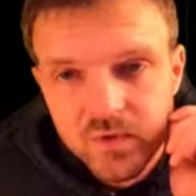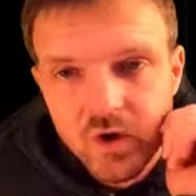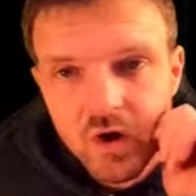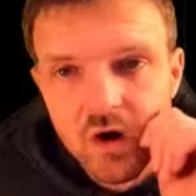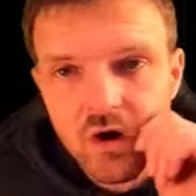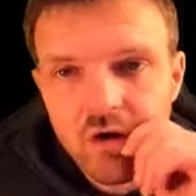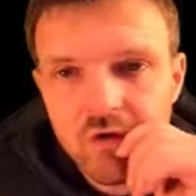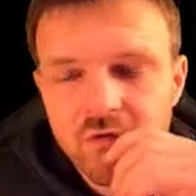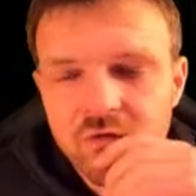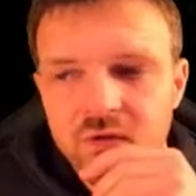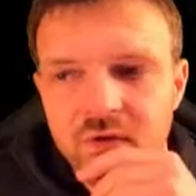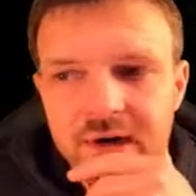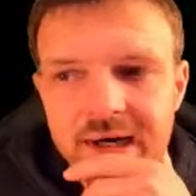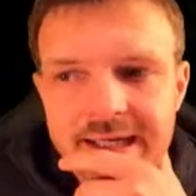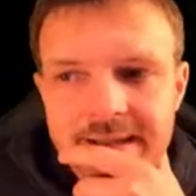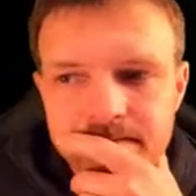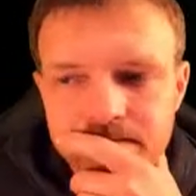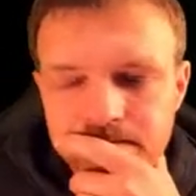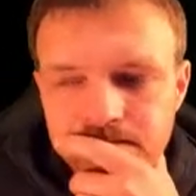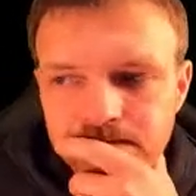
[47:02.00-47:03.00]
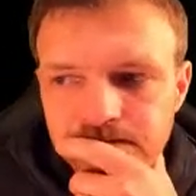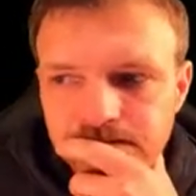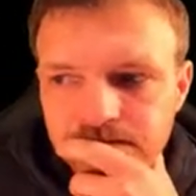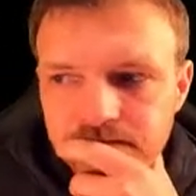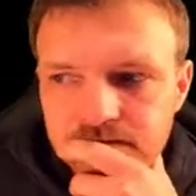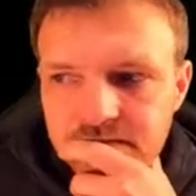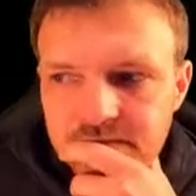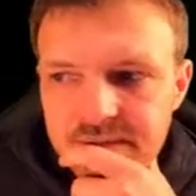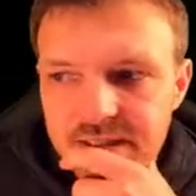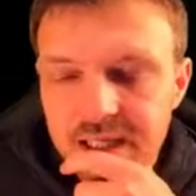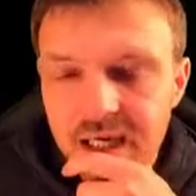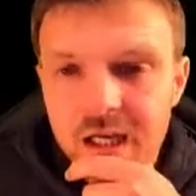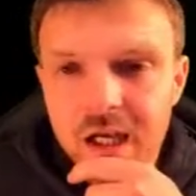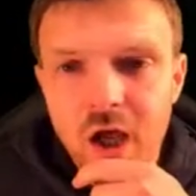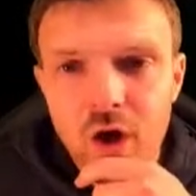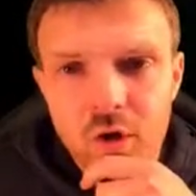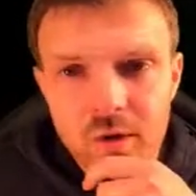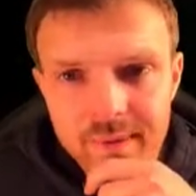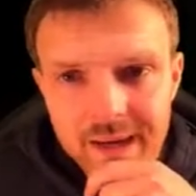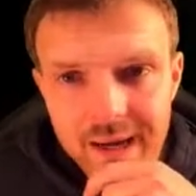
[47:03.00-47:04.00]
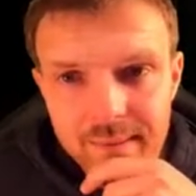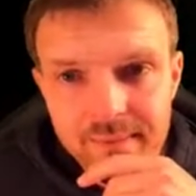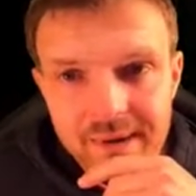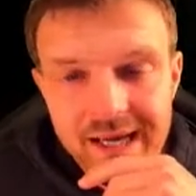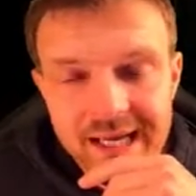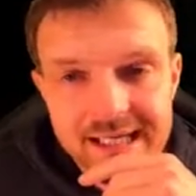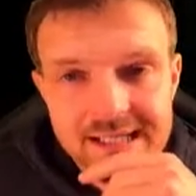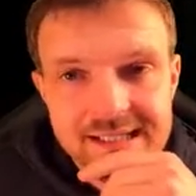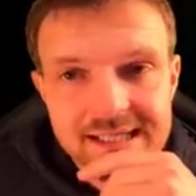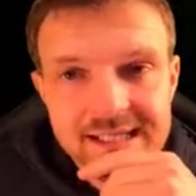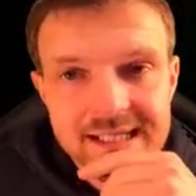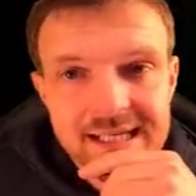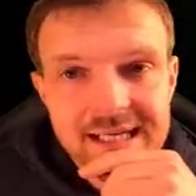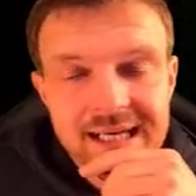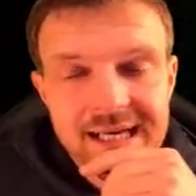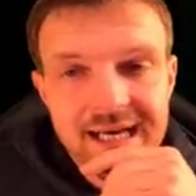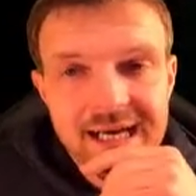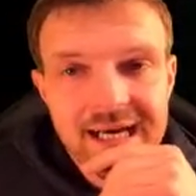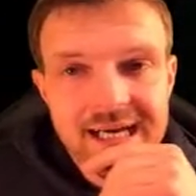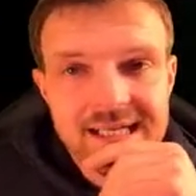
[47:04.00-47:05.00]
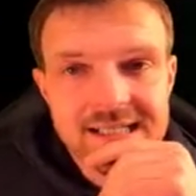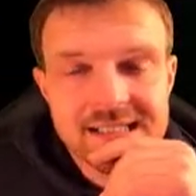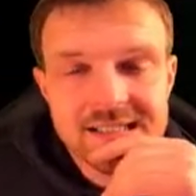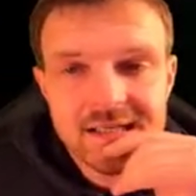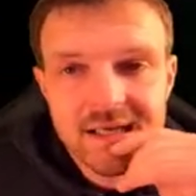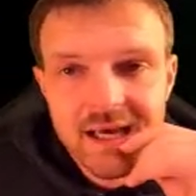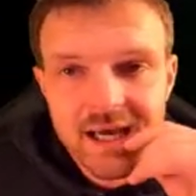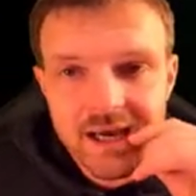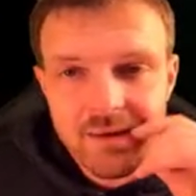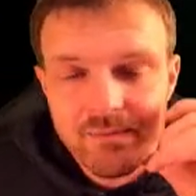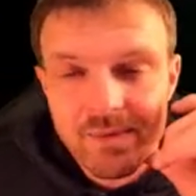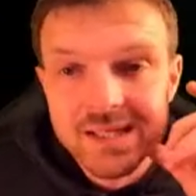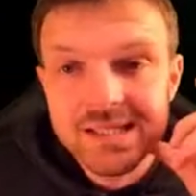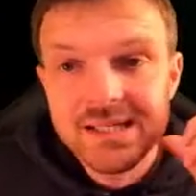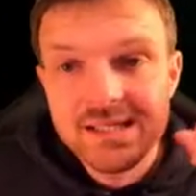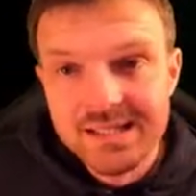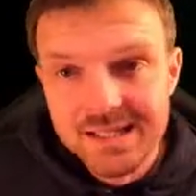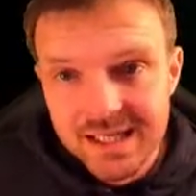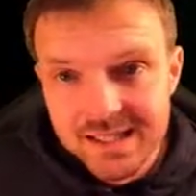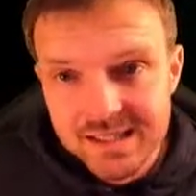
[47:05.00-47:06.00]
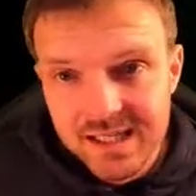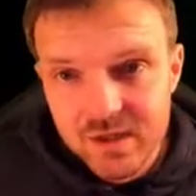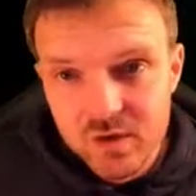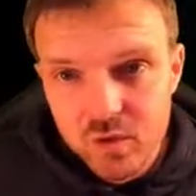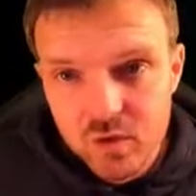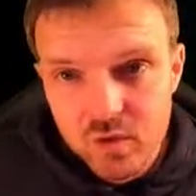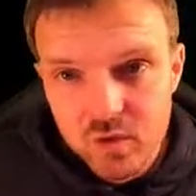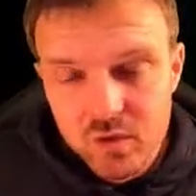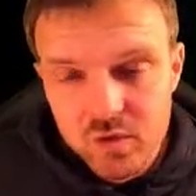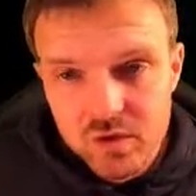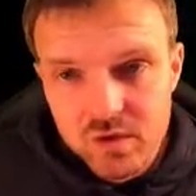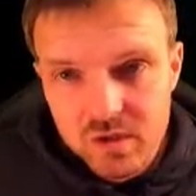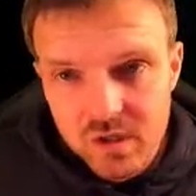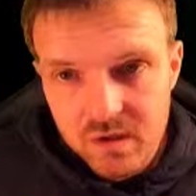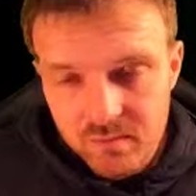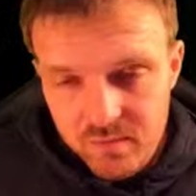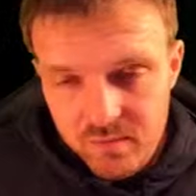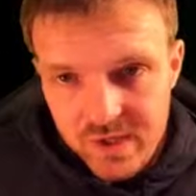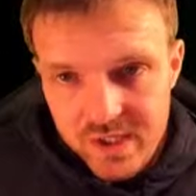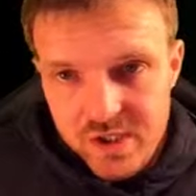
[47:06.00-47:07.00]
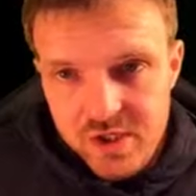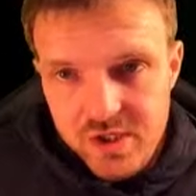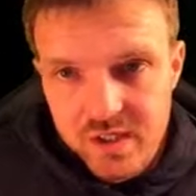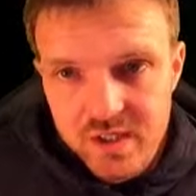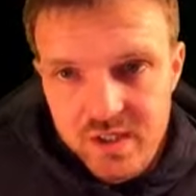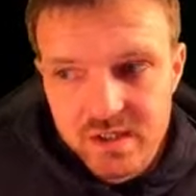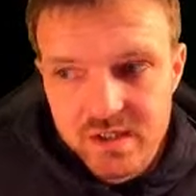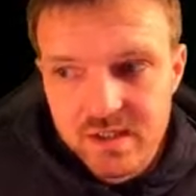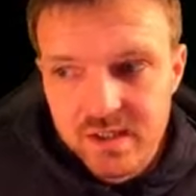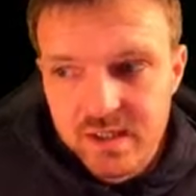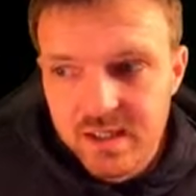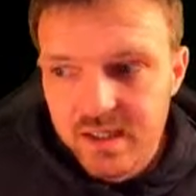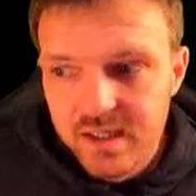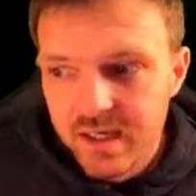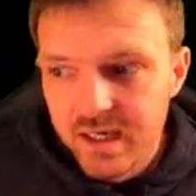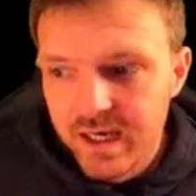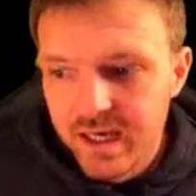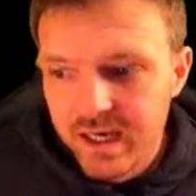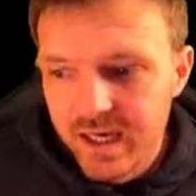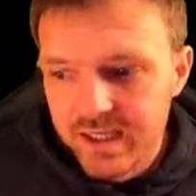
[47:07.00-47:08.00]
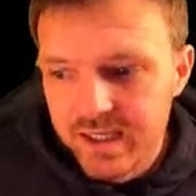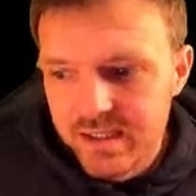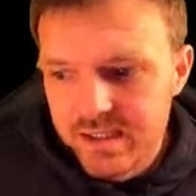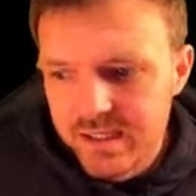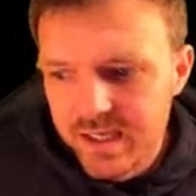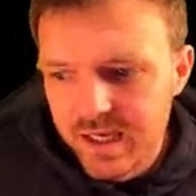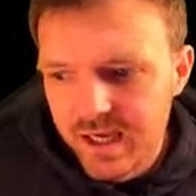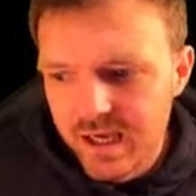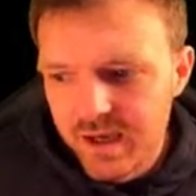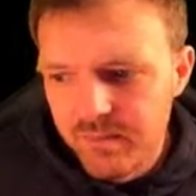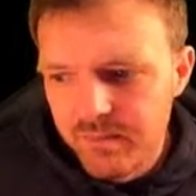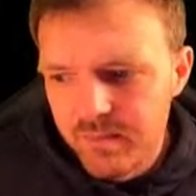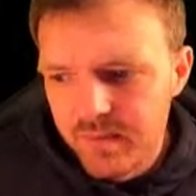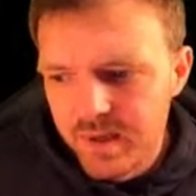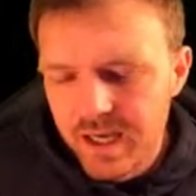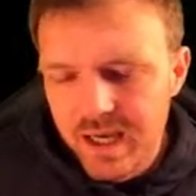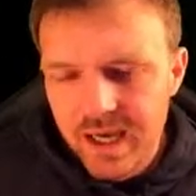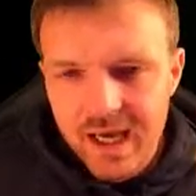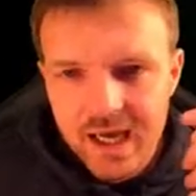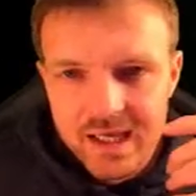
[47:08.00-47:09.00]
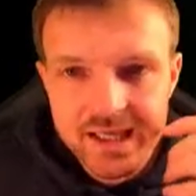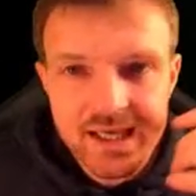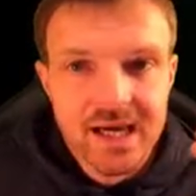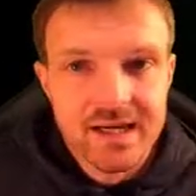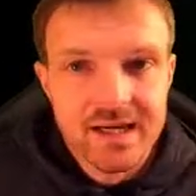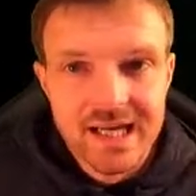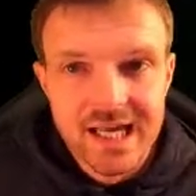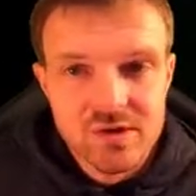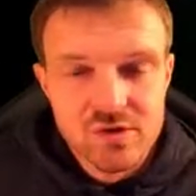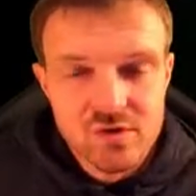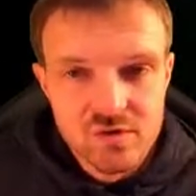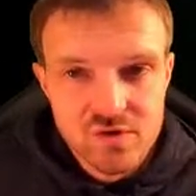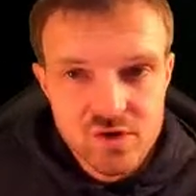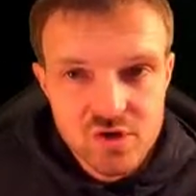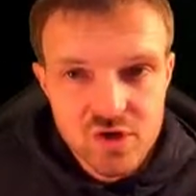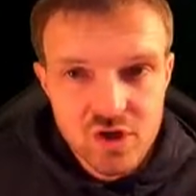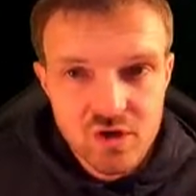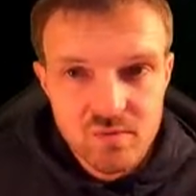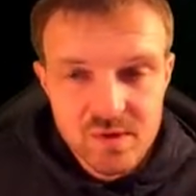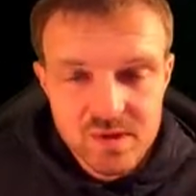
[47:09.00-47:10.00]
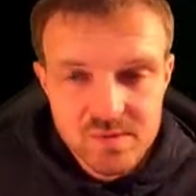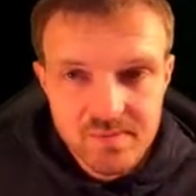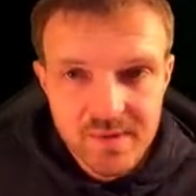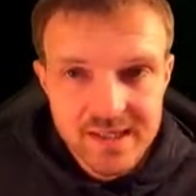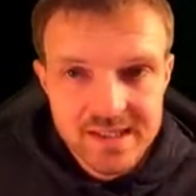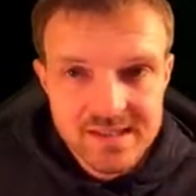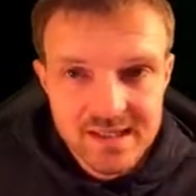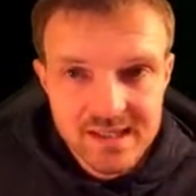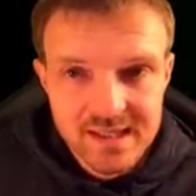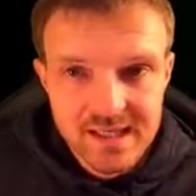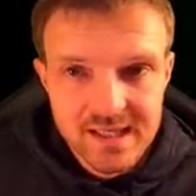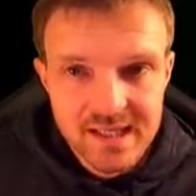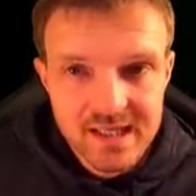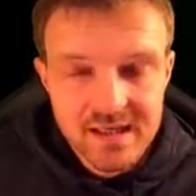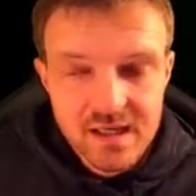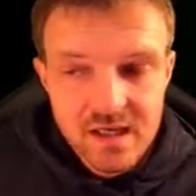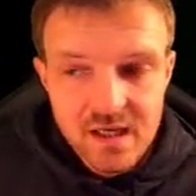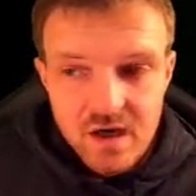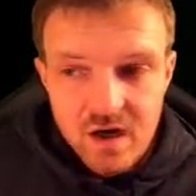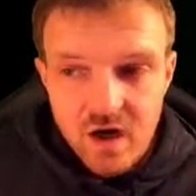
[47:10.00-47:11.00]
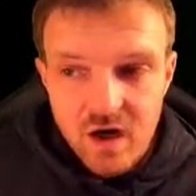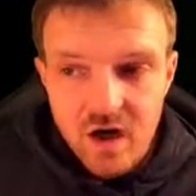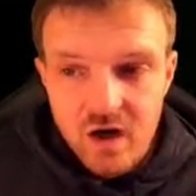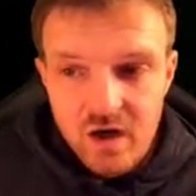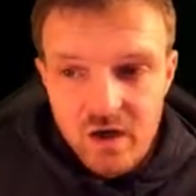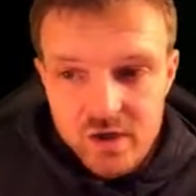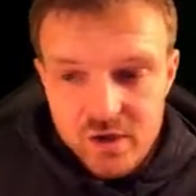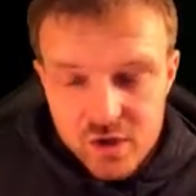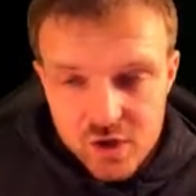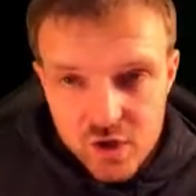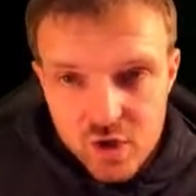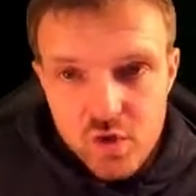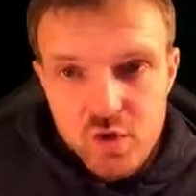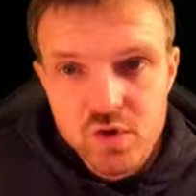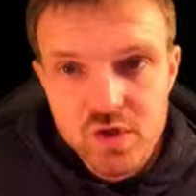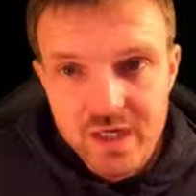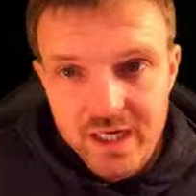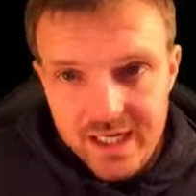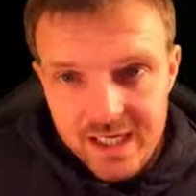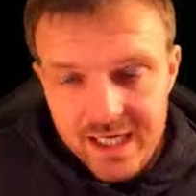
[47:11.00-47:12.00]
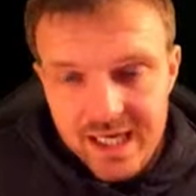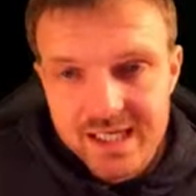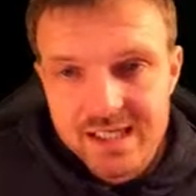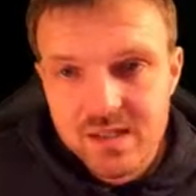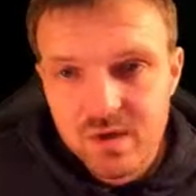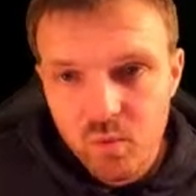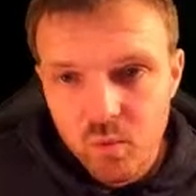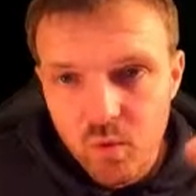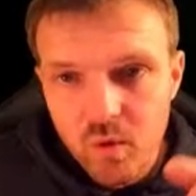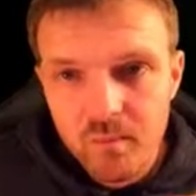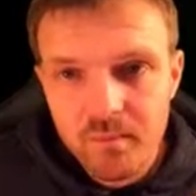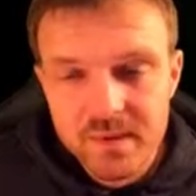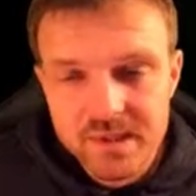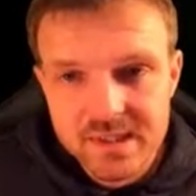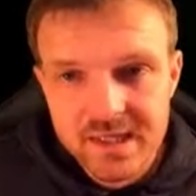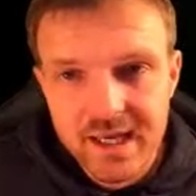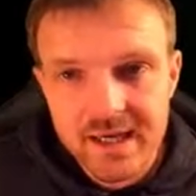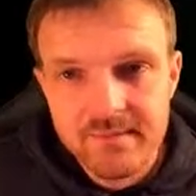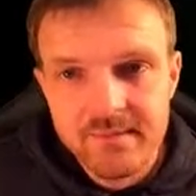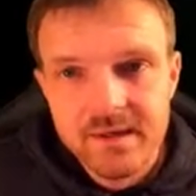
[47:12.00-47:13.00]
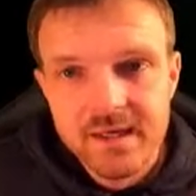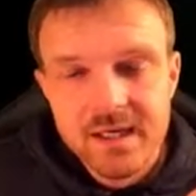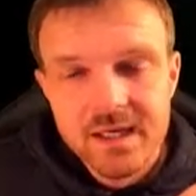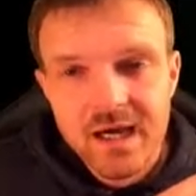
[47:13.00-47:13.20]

of lower back pain and metastatic cord compression and cancerous tumors basically are usually less than 1%.